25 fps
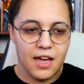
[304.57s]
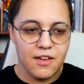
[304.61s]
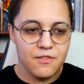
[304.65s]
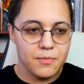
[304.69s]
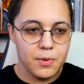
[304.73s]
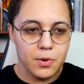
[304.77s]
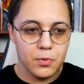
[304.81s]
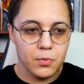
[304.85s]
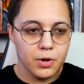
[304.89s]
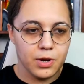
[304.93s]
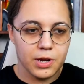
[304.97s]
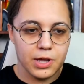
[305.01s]
I've
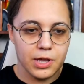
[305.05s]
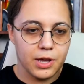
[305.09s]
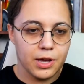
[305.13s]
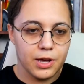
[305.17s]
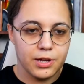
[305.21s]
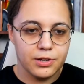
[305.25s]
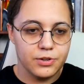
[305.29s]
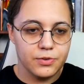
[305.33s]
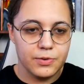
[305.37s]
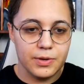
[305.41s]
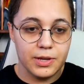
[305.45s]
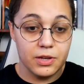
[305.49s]
been working
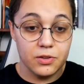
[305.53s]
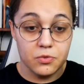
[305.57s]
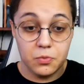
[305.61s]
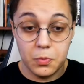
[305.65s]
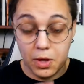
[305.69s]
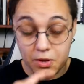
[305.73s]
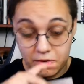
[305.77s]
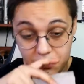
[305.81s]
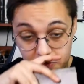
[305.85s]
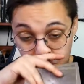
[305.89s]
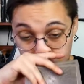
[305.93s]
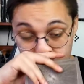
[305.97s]
on doing as
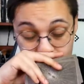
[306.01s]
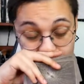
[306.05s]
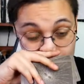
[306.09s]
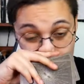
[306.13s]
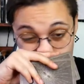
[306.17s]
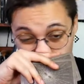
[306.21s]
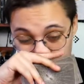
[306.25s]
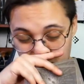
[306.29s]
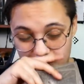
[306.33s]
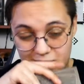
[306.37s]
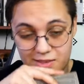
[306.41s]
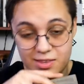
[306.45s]
well. So
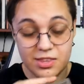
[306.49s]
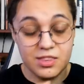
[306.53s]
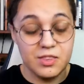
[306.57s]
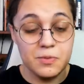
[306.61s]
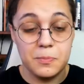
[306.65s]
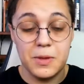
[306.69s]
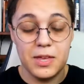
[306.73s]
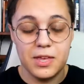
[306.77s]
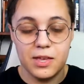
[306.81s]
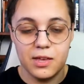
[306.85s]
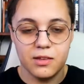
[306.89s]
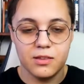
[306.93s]
this this is
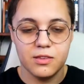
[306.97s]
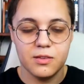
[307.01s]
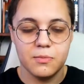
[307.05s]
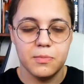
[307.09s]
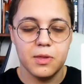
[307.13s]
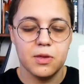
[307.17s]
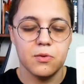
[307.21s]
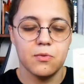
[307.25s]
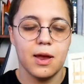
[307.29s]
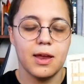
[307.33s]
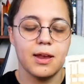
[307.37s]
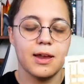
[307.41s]
speaking to
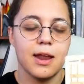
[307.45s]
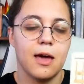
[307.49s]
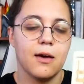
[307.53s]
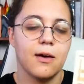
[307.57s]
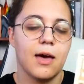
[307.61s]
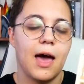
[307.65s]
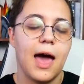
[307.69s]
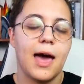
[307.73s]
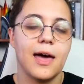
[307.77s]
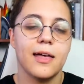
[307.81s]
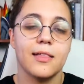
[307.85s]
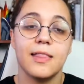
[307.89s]
me right
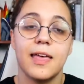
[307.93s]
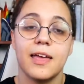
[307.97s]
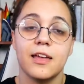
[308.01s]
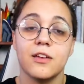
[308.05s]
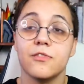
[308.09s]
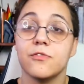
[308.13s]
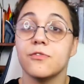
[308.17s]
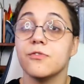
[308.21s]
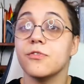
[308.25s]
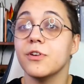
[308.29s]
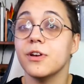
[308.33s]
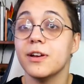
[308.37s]
now. Uh,
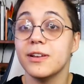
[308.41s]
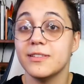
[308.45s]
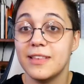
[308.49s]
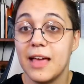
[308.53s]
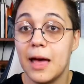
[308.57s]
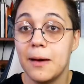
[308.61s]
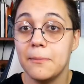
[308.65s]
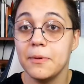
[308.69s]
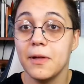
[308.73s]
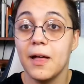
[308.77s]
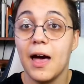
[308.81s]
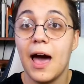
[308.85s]
like for
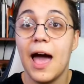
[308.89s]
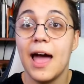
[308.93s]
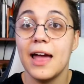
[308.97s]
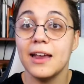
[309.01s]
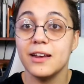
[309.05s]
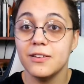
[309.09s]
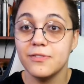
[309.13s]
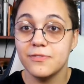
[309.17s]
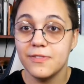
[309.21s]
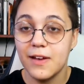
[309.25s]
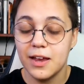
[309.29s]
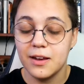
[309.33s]
example, I
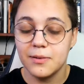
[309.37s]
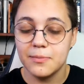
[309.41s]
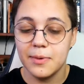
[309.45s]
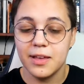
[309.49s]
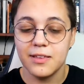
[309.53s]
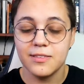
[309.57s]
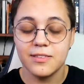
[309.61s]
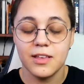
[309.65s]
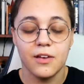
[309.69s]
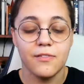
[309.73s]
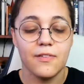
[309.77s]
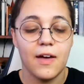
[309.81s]
defined
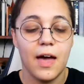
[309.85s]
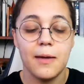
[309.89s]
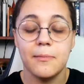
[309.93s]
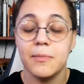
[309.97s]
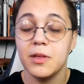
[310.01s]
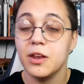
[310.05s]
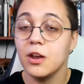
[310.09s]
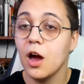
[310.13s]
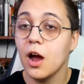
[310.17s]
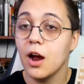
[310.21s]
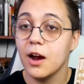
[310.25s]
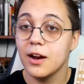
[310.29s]
myself. I'm
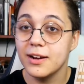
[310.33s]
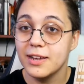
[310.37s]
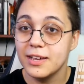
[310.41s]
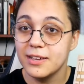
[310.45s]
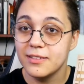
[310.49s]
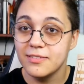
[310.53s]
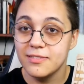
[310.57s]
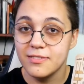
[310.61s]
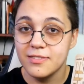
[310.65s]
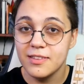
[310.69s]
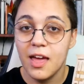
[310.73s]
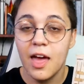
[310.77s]
an
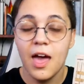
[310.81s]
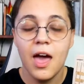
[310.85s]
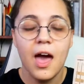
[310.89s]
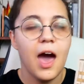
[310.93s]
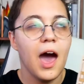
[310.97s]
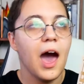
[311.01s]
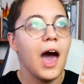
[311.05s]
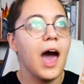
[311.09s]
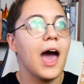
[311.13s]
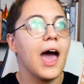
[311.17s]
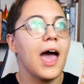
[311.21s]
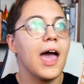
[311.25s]
artist.
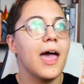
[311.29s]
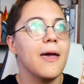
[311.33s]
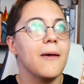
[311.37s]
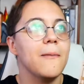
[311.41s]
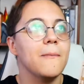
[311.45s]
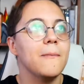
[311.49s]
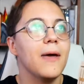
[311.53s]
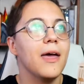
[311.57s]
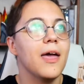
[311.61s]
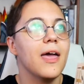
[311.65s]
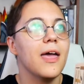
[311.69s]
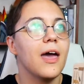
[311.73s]

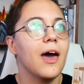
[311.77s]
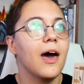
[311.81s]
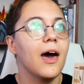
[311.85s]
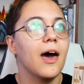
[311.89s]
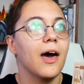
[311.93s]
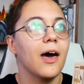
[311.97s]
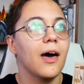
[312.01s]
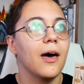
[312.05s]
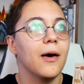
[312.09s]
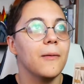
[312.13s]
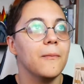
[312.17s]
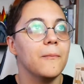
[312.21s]
I'm
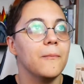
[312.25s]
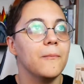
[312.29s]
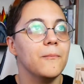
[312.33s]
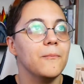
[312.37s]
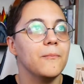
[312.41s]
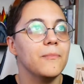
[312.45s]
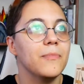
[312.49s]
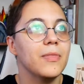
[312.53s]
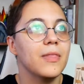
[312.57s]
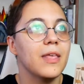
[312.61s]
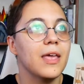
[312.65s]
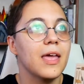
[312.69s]

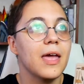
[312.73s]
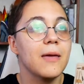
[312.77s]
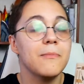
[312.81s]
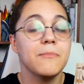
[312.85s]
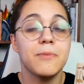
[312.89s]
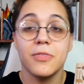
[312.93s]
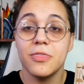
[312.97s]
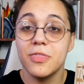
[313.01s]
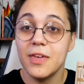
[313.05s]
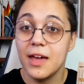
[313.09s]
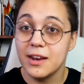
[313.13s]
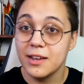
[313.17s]
um,
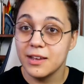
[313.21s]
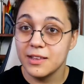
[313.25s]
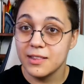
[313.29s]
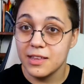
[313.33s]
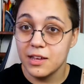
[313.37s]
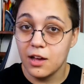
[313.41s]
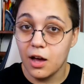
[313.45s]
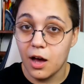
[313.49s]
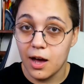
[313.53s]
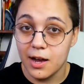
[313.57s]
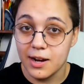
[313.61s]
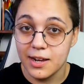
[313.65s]

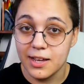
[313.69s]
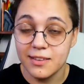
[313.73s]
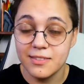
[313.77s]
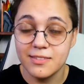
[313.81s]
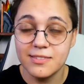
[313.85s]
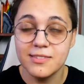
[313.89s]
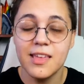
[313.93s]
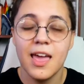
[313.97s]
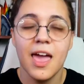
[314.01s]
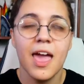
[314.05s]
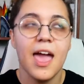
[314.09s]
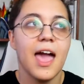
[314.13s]
empathetically
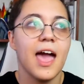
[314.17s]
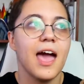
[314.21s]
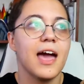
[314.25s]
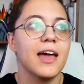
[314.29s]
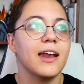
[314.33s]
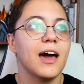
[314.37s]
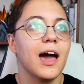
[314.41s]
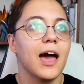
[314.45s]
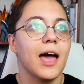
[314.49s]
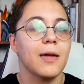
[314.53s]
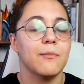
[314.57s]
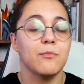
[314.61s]
honest,
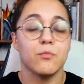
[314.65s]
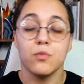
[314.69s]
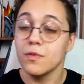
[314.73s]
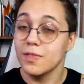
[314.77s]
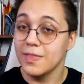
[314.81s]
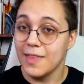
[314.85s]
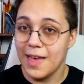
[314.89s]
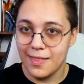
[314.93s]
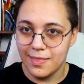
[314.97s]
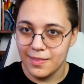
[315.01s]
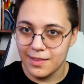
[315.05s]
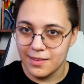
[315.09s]
and I'm
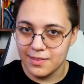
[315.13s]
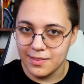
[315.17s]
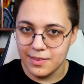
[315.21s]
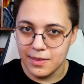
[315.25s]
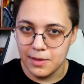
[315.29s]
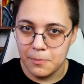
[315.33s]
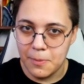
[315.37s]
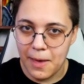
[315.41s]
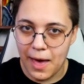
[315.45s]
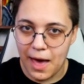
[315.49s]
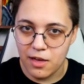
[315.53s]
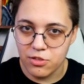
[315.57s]

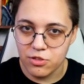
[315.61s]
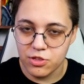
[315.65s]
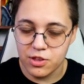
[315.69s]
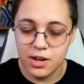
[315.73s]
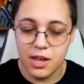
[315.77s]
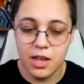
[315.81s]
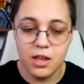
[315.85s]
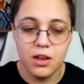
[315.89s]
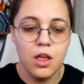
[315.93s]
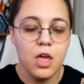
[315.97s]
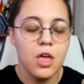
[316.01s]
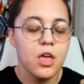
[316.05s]
relentlessly
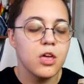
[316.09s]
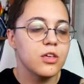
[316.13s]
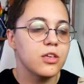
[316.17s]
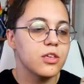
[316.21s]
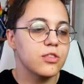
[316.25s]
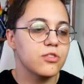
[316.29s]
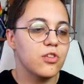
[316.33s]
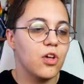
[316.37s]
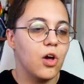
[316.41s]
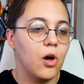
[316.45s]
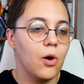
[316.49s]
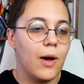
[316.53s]
passionate.
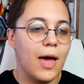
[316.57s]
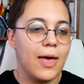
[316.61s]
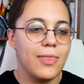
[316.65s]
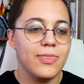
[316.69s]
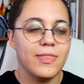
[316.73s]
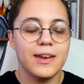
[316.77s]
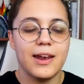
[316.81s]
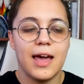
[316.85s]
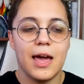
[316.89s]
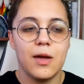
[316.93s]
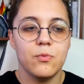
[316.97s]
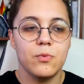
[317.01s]
So and
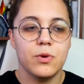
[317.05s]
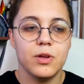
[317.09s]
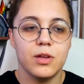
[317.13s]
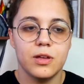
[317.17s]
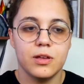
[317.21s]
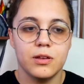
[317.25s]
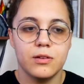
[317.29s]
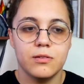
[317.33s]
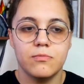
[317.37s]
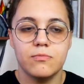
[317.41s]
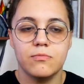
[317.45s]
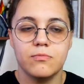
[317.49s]
then I
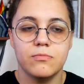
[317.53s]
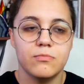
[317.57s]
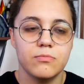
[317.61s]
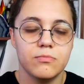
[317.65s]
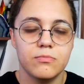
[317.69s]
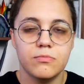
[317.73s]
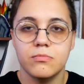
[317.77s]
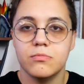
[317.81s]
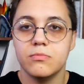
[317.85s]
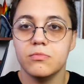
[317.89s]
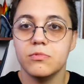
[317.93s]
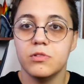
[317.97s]
would,
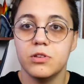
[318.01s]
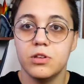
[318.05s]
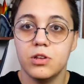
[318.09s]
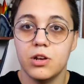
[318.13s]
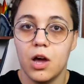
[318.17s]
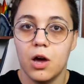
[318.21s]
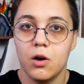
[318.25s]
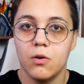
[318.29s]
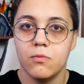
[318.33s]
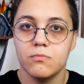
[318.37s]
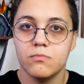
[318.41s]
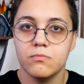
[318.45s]
you
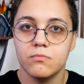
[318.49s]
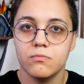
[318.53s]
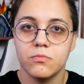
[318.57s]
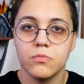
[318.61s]
know,